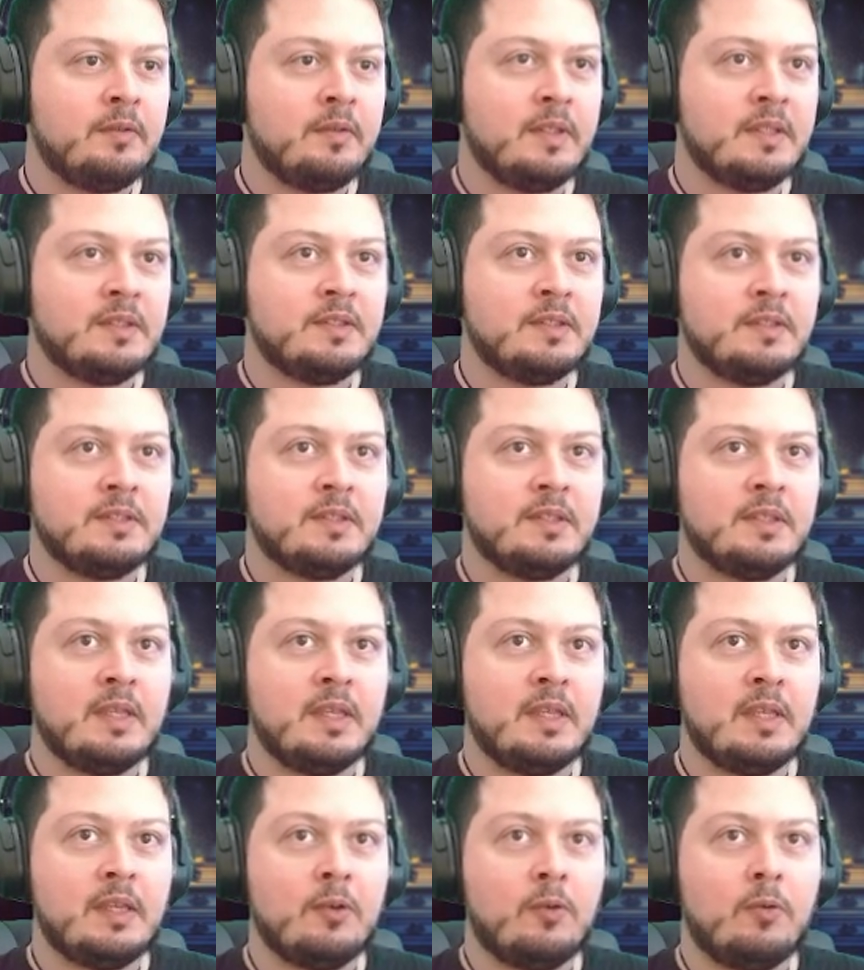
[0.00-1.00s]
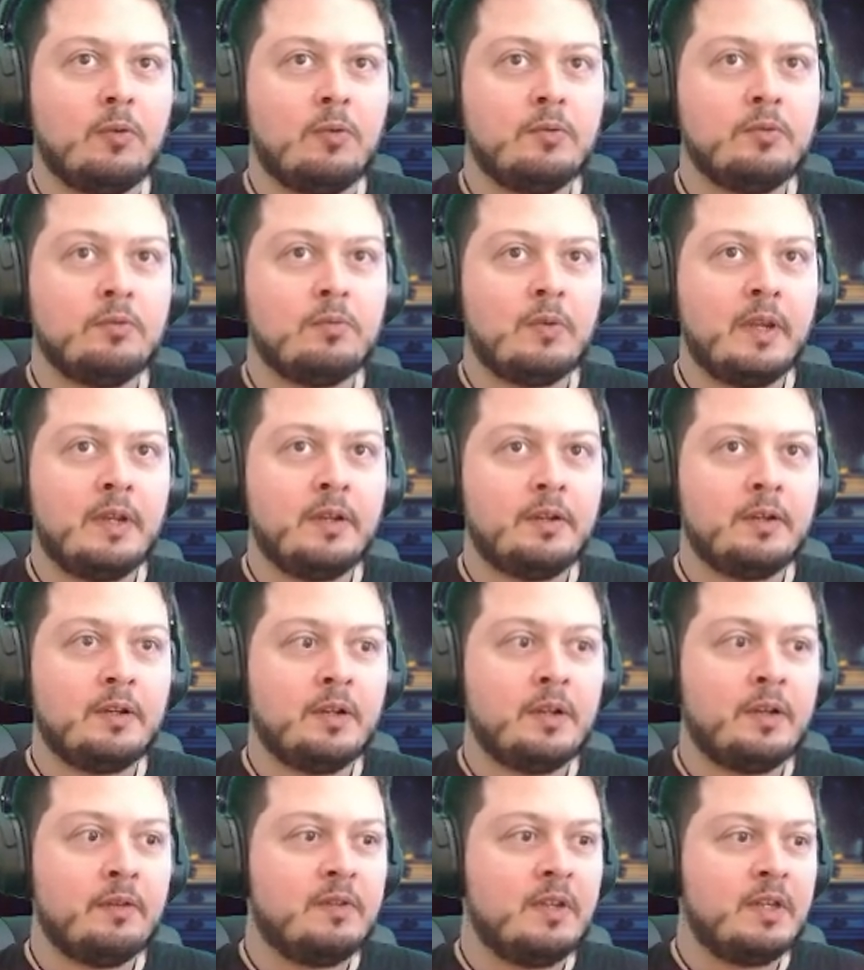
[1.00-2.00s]
this is the old render
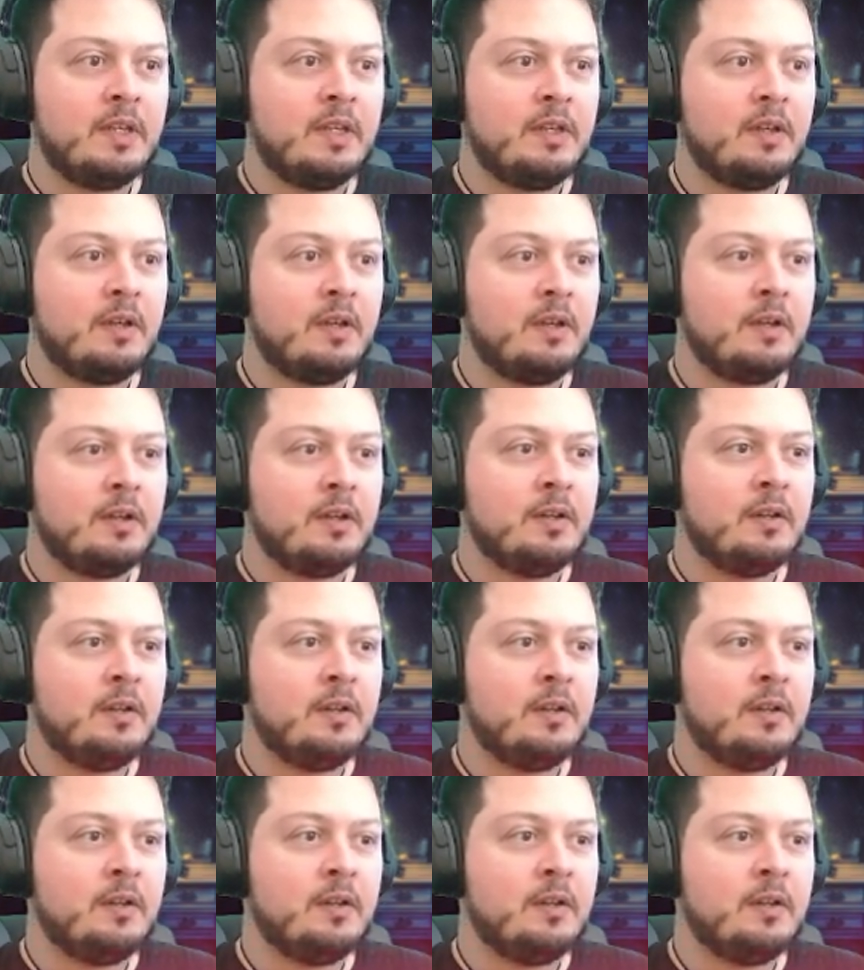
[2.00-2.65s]
of Diddy Kong.